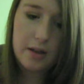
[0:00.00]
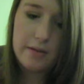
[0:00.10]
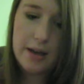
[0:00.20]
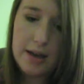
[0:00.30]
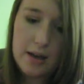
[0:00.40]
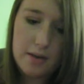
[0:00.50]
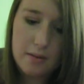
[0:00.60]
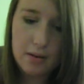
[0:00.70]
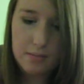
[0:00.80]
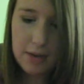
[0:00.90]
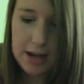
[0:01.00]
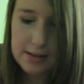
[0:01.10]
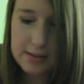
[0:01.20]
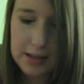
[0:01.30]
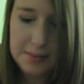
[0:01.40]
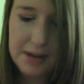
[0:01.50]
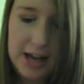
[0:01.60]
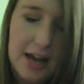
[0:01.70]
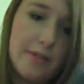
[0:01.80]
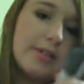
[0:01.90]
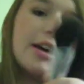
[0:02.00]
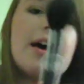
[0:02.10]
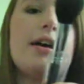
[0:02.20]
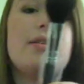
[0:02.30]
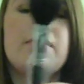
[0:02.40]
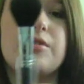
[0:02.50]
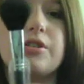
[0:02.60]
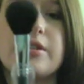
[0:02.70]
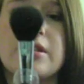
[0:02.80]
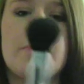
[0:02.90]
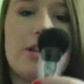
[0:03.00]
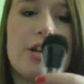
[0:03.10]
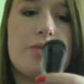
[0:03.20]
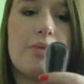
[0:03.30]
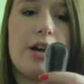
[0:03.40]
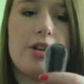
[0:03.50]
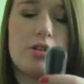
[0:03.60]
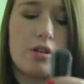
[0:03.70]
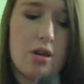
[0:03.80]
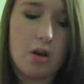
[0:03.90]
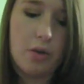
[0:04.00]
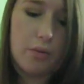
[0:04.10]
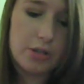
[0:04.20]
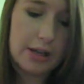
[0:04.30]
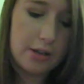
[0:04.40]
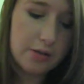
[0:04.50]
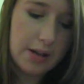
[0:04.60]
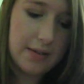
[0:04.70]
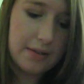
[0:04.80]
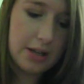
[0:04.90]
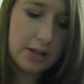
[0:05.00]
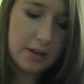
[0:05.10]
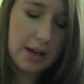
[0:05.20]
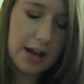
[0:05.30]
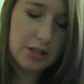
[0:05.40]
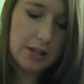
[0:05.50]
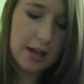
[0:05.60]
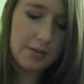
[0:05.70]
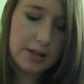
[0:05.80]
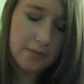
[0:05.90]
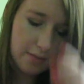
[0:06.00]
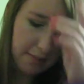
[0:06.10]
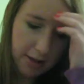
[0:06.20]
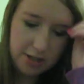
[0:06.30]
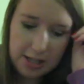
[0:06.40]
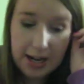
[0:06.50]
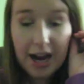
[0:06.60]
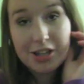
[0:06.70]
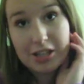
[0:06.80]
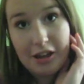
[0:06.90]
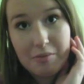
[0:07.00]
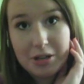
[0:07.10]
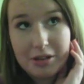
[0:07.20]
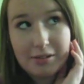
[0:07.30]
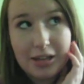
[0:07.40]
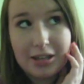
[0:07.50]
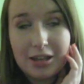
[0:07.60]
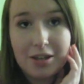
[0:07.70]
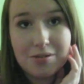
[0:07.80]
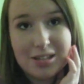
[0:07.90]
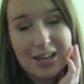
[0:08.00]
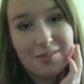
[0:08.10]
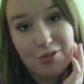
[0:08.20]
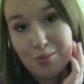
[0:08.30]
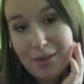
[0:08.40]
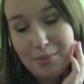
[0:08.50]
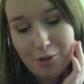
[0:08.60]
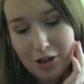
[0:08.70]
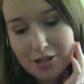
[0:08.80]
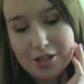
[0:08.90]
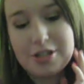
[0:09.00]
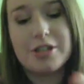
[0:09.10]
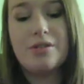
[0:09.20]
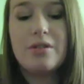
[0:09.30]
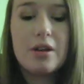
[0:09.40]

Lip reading: Then my Sigma F10, which is the blush brush, which I use for my foundation. Actually, I use that for my blush, and I actually have been liking using it for my bronzer too.